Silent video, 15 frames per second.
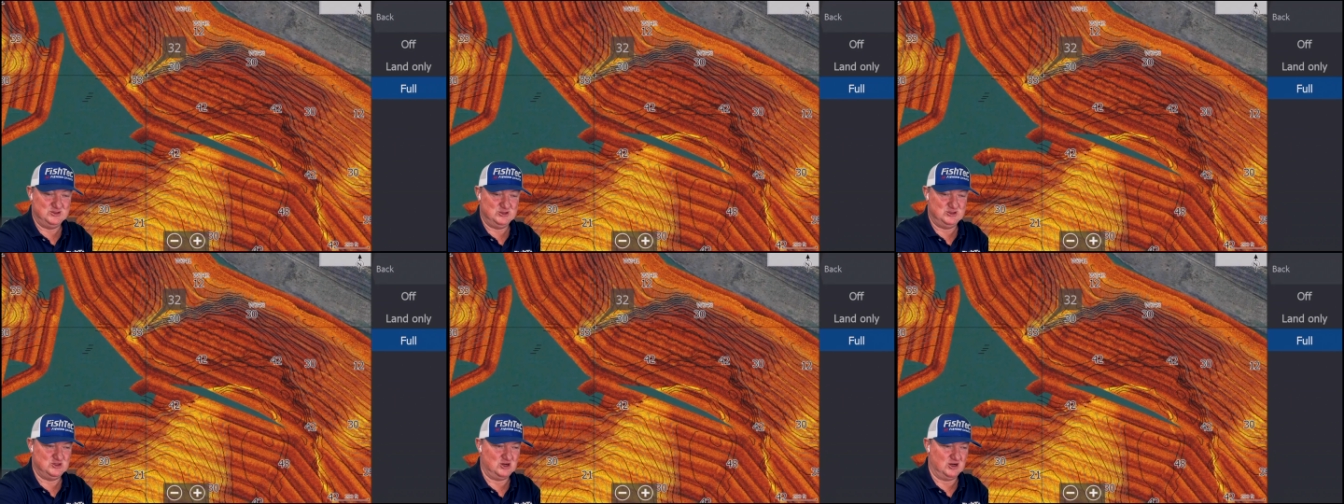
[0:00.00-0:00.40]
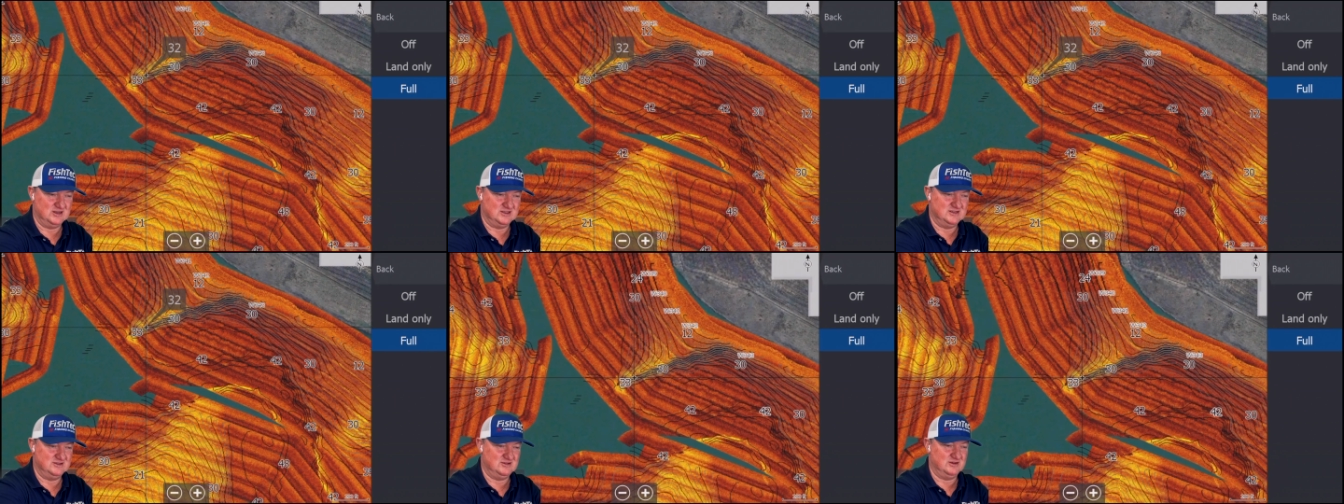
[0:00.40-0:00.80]

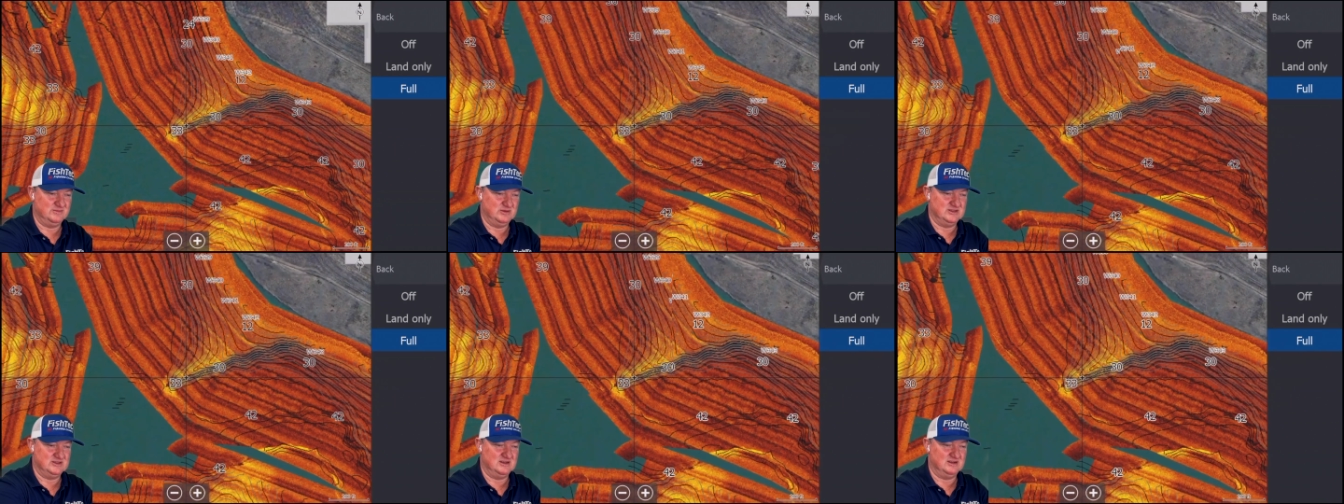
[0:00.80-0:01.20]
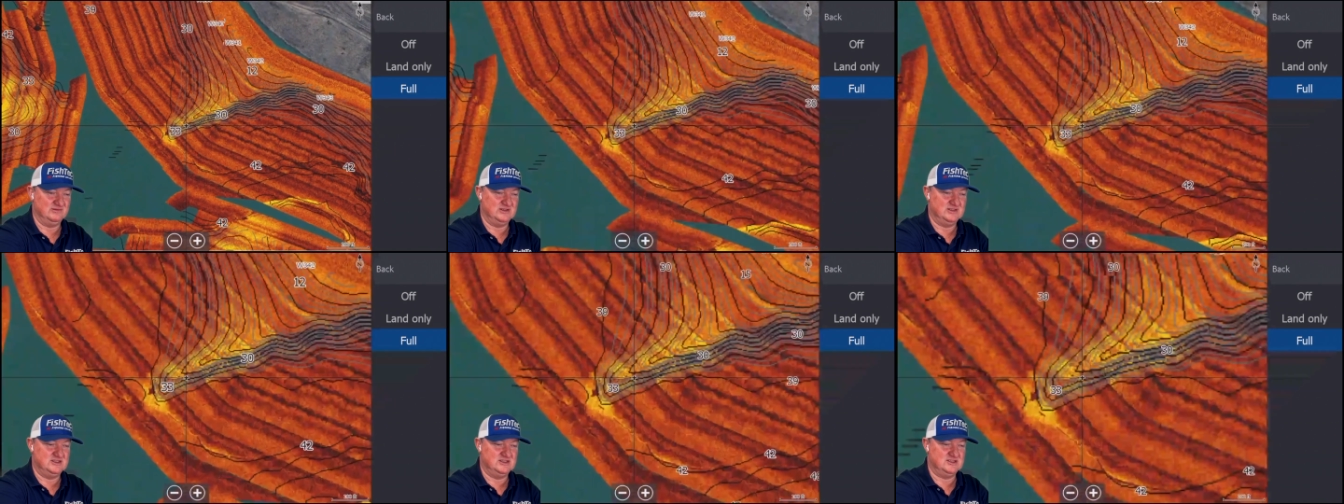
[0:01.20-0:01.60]
chart. Got myself
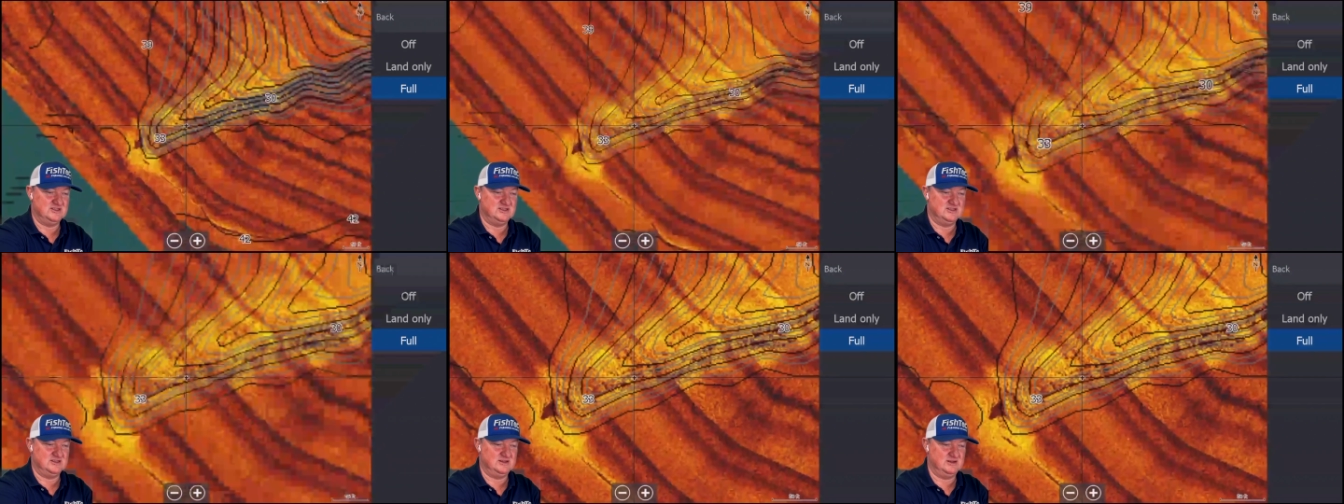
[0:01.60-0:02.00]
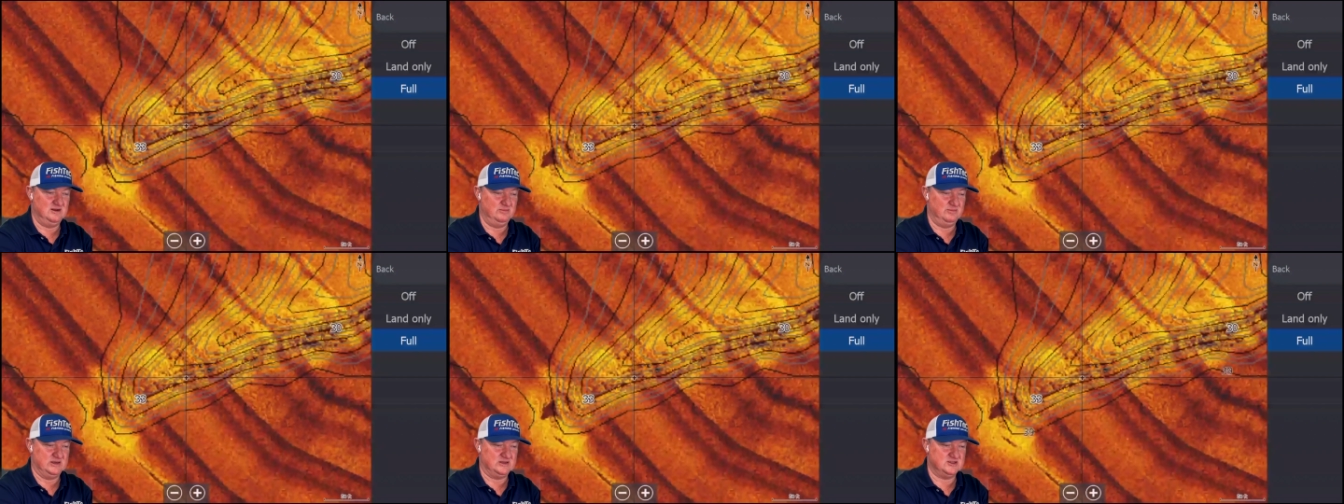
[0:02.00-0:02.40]
a
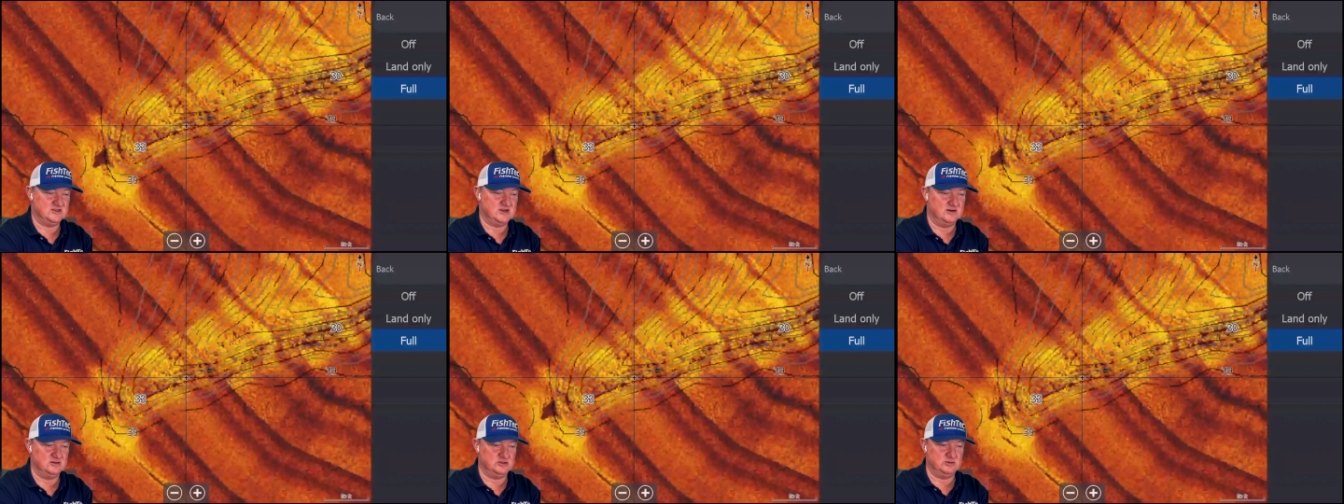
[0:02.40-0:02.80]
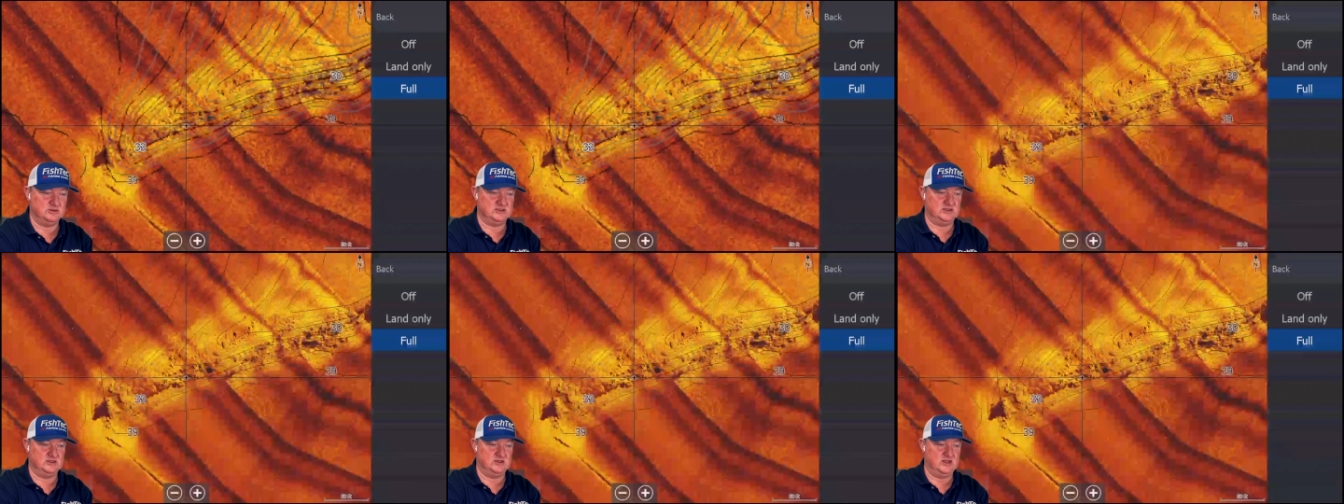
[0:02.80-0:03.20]
little bit tongue
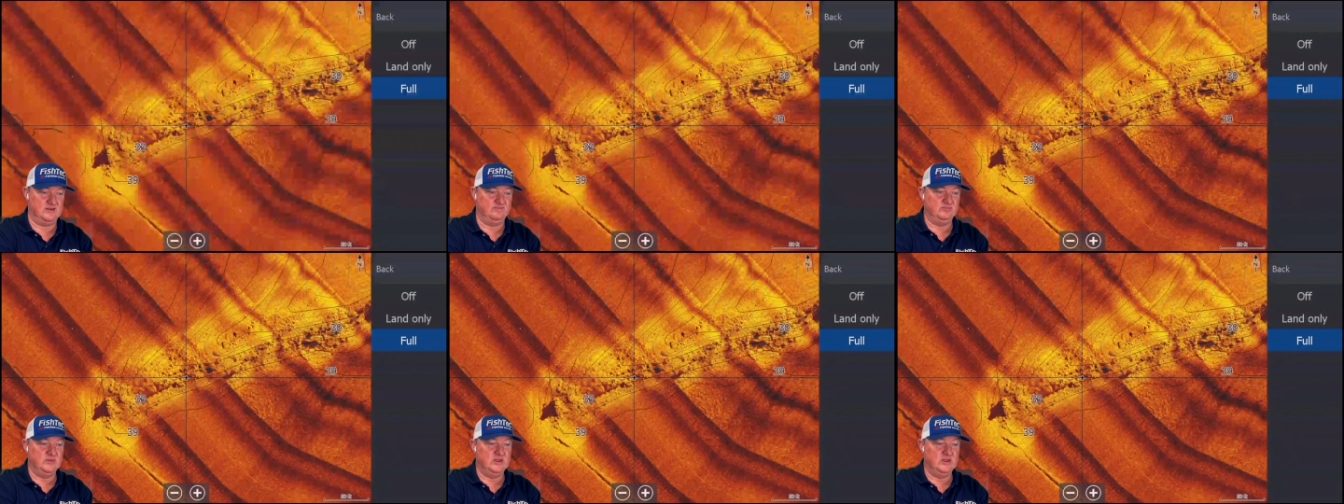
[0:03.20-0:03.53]
twisted there.